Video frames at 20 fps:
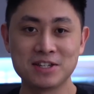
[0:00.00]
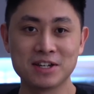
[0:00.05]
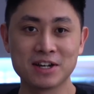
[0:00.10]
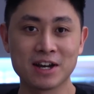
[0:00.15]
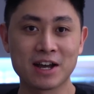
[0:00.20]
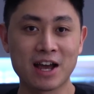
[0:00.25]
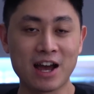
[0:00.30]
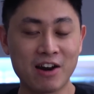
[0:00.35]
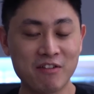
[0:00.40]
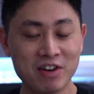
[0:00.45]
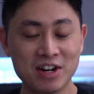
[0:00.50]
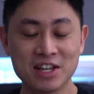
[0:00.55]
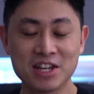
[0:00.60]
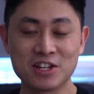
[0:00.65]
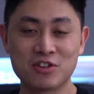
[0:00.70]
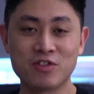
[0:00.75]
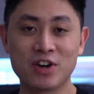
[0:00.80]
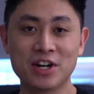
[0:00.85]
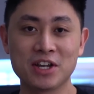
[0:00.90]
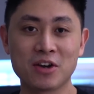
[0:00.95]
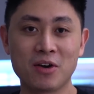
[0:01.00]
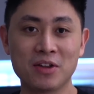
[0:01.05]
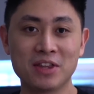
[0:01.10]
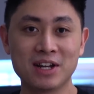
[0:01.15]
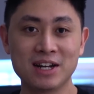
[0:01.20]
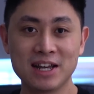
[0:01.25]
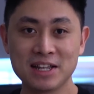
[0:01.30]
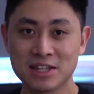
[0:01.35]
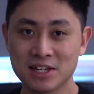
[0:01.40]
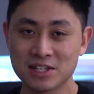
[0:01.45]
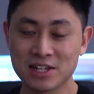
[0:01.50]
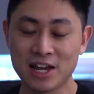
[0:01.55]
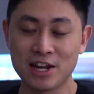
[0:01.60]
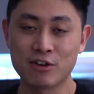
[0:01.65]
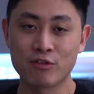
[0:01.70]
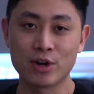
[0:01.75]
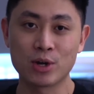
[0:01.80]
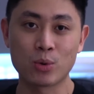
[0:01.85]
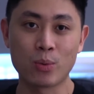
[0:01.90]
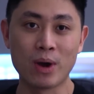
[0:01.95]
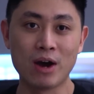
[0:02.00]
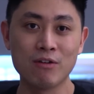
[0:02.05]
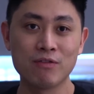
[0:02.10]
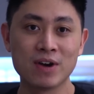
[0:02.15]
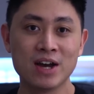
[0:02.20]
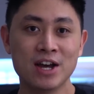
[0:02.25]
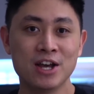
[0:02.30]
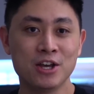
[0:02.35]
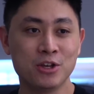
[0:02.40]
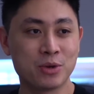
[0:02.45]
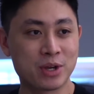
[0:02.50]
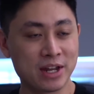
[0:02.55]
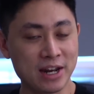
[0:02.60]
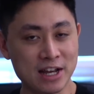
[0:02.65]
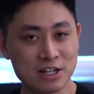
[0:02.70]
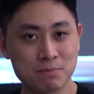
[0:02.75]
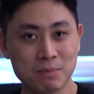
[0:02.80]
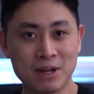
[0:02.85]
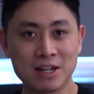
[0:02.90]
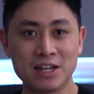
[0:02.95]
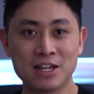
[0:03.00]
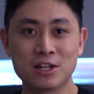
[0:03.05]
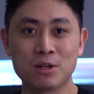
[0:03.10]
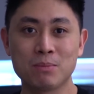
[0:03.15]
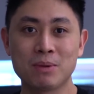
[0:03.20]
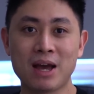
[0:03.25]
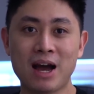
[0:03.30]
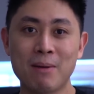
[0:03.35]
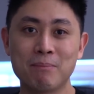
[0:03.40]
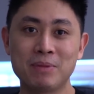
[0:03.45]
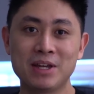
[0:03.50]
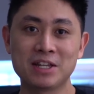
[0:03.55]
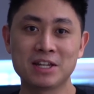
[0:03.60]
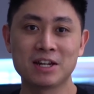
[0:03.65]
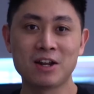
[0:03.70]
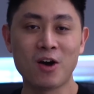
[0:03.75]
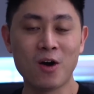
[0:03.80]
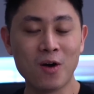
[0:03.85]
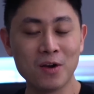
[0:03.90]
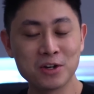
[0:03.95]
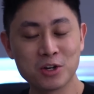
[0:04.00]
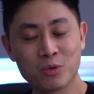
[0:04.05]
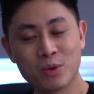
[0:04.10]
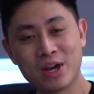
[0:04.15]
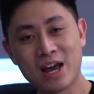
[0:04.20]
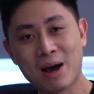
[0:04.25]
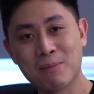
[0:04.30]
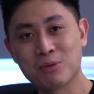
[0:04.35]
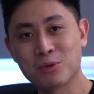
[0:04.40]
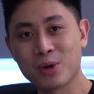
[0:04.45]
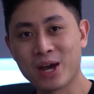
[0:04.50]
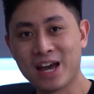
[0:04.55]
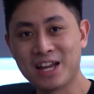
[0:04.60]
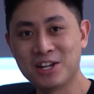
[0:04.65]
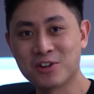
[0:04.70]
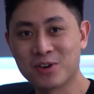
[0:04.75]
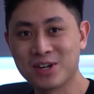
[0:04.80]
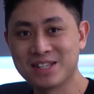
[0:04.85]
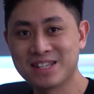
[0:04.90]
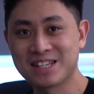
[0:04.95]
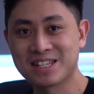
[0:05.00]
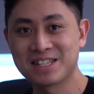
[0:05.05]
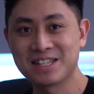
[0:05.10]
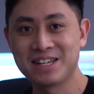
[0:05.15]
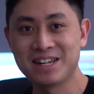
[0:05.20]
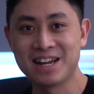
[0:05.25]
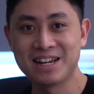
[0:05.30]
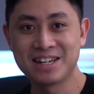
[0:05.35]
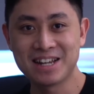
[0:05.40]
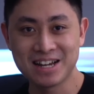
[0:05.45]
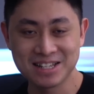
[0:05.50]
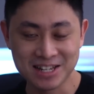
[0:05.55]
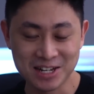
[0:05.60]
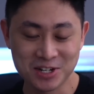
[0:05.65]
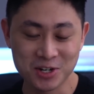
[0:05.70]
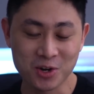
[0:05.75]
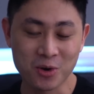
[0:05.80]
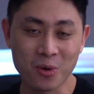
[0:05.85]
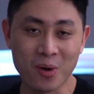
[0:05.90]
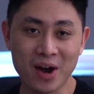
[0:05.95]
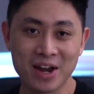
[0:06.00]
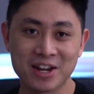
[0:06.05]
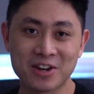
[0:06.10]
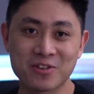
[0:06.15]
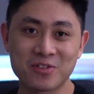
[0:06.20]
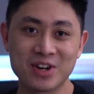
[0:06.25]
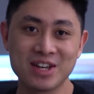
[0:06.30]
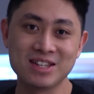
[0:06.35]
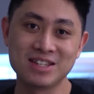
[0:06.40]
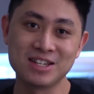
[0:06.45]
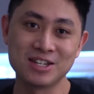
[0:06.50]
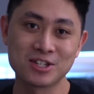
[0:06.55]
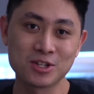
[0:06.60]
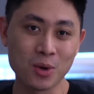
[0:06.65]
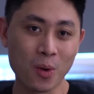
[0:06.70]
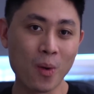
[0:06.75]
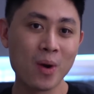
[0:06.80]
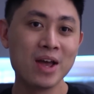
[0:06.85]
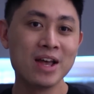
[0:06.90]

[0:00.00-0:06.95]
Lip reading: here currently is running on the latest Android 12. You can expect it to be updated all the way up to Android 16, and that's actually quite crazy. So